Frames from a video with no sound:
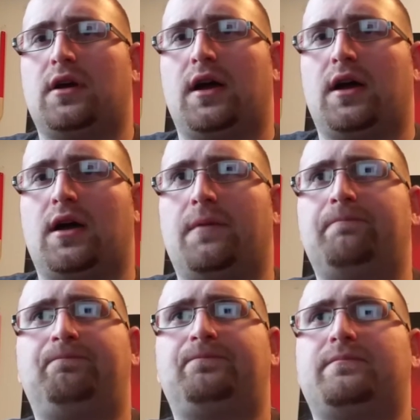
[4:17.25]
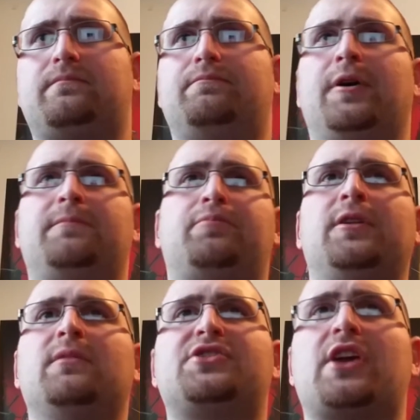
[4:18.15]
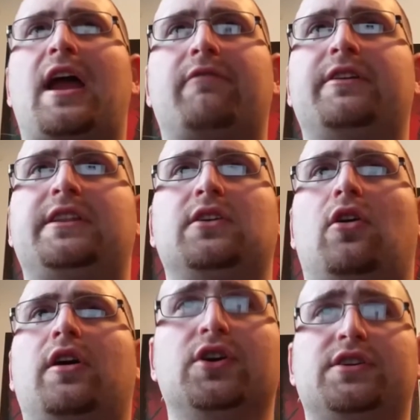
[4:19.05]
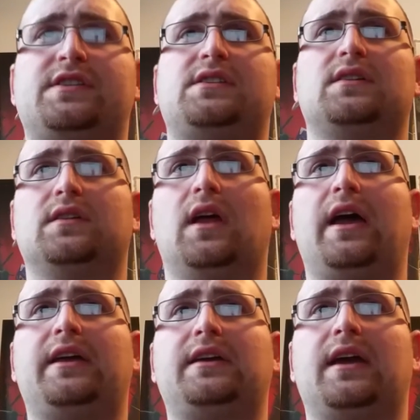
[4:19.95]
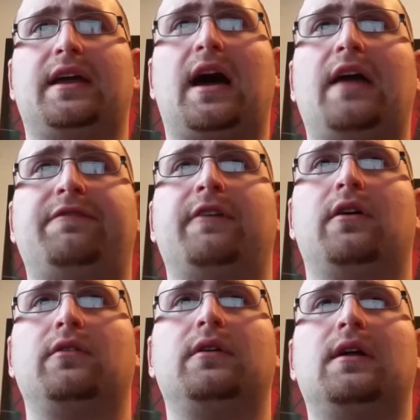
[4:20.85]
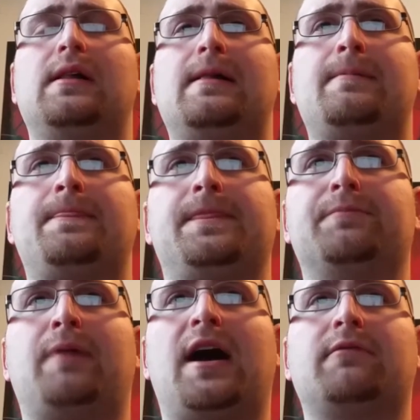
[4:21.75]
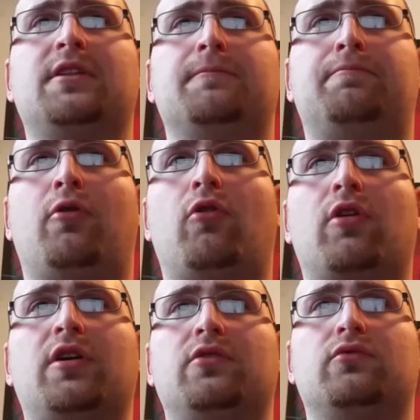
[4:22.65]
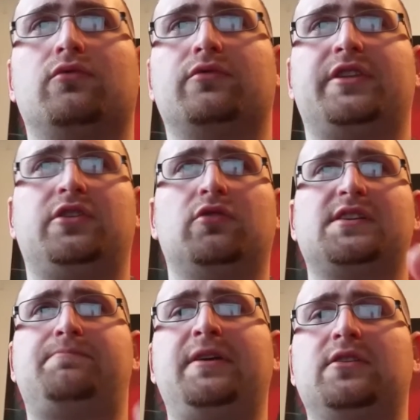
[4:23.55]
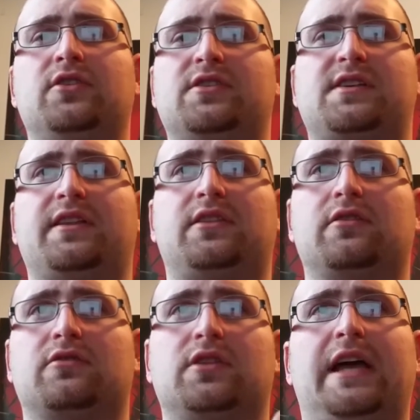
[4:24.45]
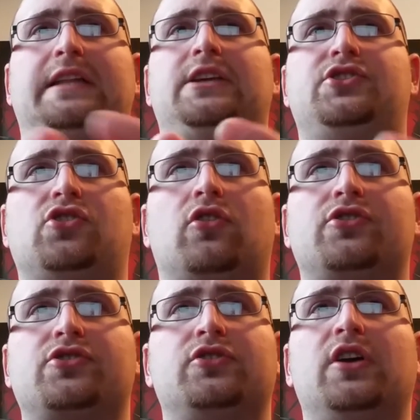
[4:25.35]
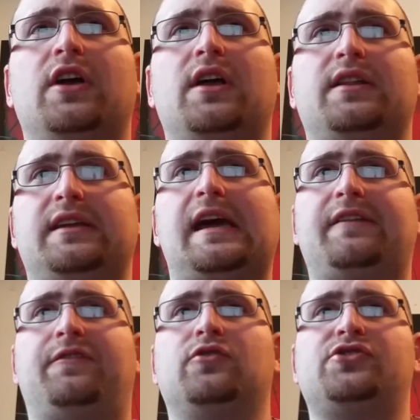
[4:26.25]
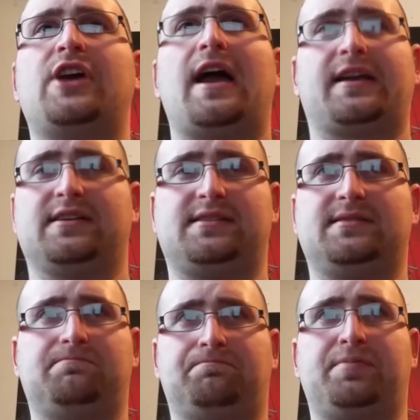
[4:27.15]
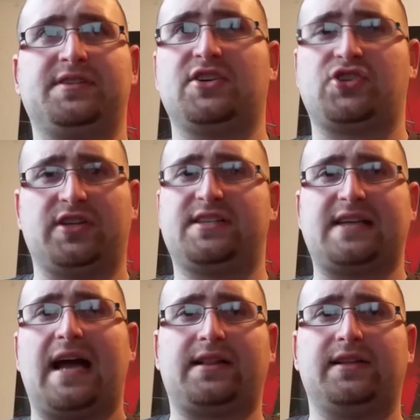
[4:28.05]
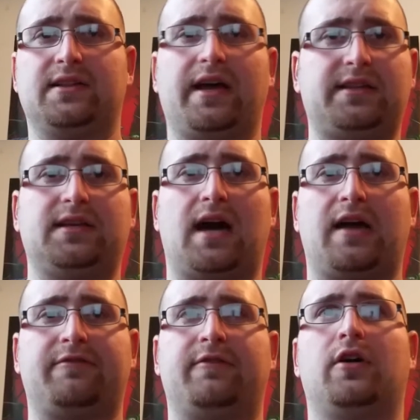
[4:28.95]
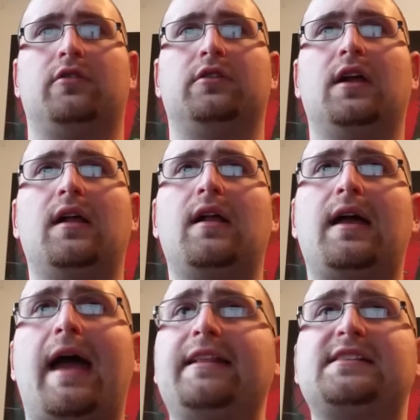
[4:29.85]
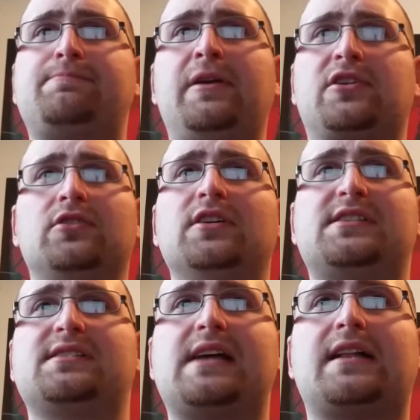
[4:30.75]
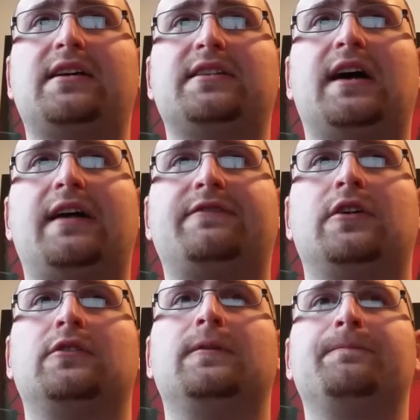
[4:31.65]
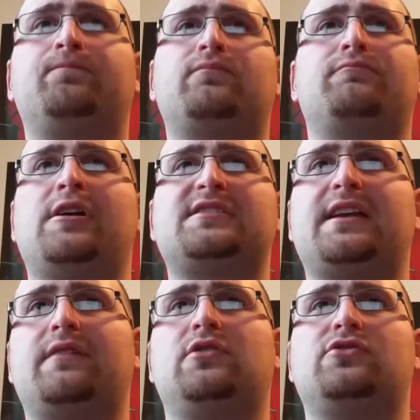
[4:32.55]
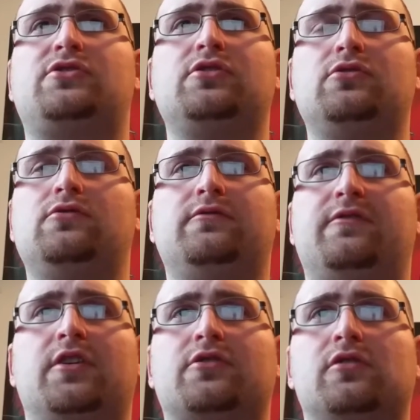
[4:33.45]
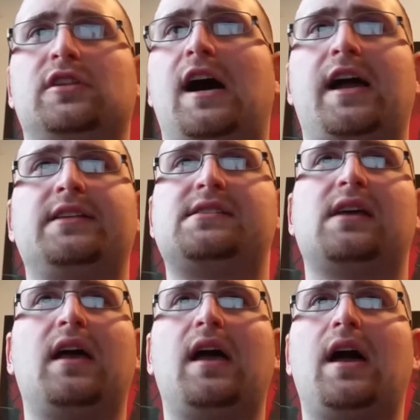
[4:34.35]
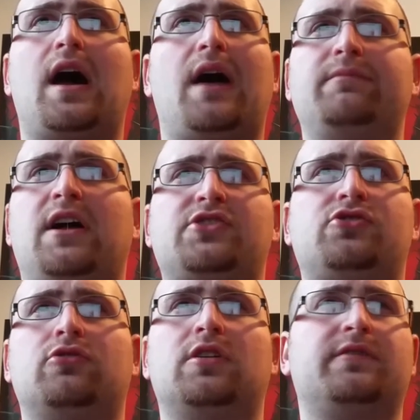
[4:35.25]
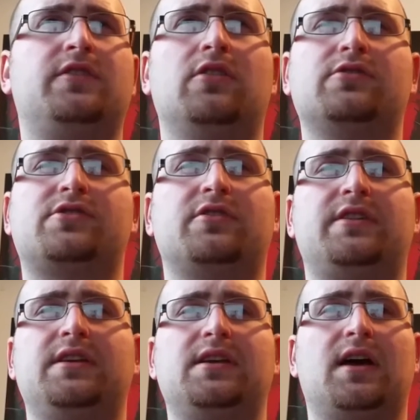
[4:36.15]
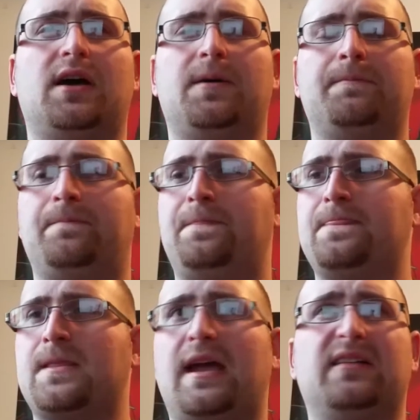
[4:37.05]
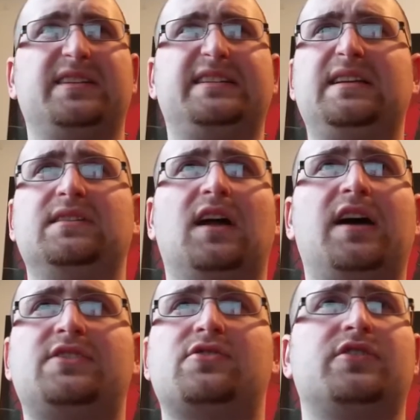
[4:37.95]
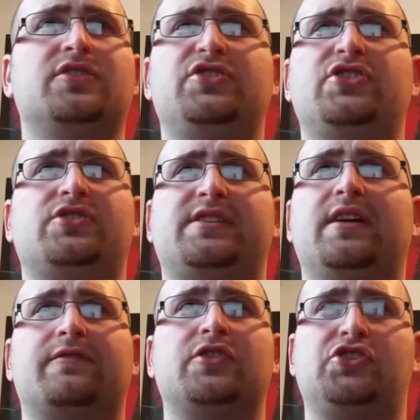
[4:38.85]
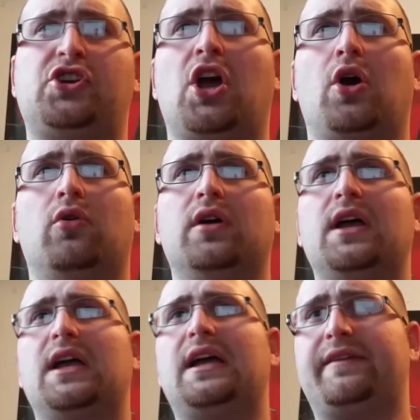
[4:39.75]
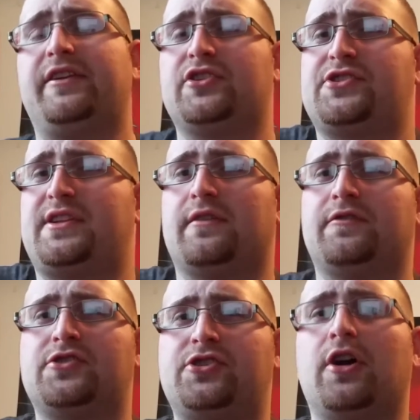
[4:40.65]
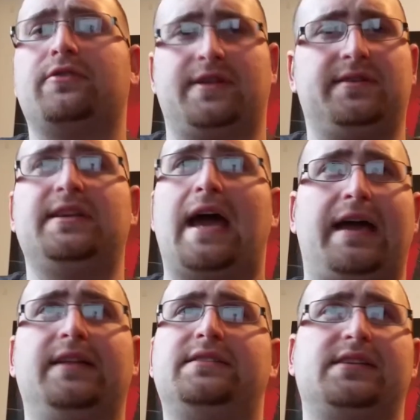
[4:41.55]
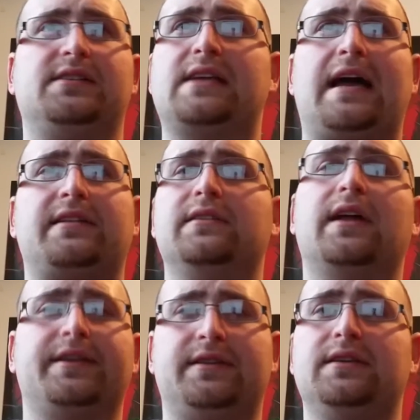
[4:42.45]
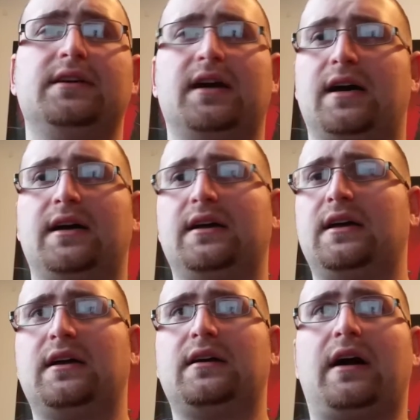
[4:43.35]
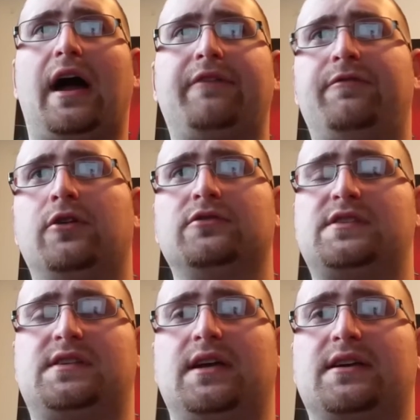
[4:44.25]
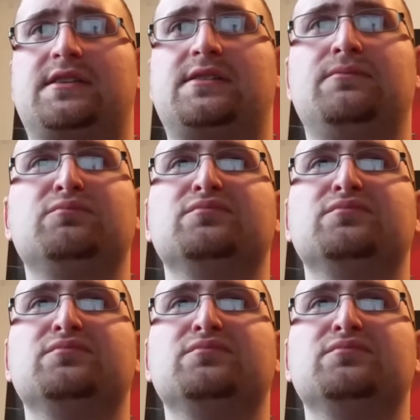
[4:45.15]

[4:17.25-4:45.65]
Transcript: But pretty much everything looks like an iPhone. The bottom of the port, the USB looks like their lightning charger. The headphone jack is positioned exactly like the iPhone. And the speaker looks exactly like the iPhone. Plus they have those two vertical lines. I'm not sure if those are the LED lights or they're just there for show. If they're just there for show, then yeah, it's exactly like the iPhone 6.